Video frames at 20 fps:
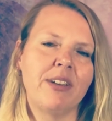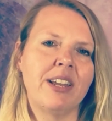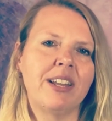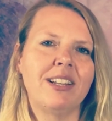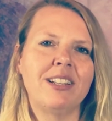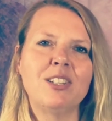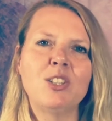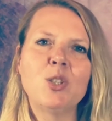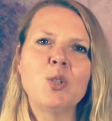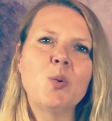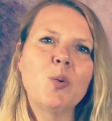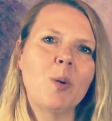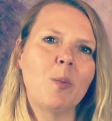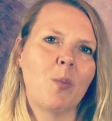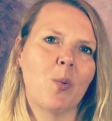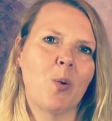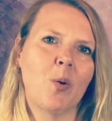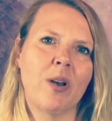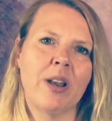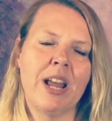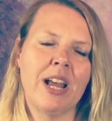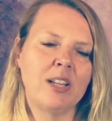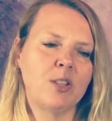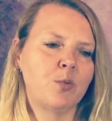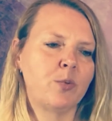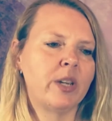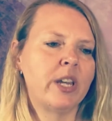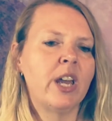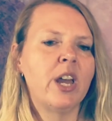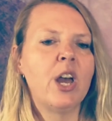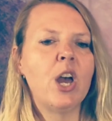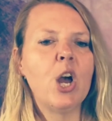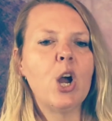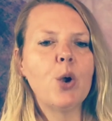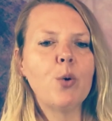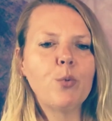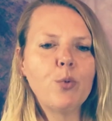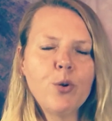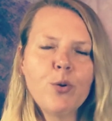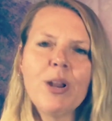And it's so important as we
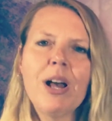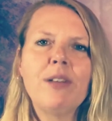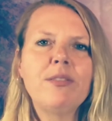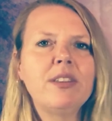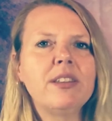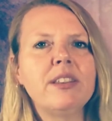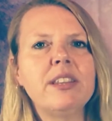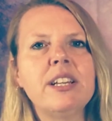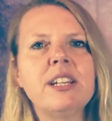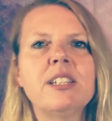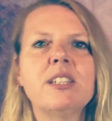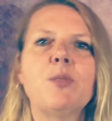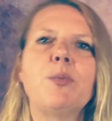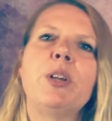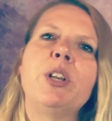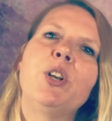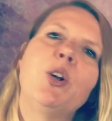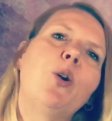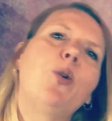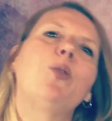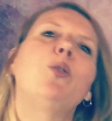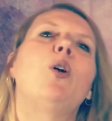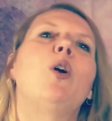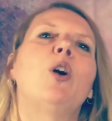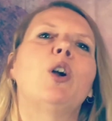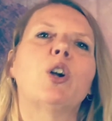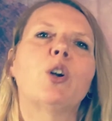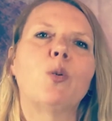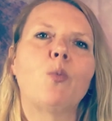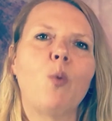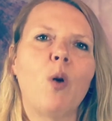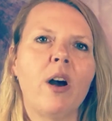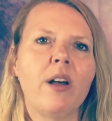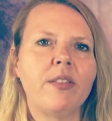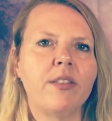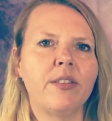root out the things that we no longer want,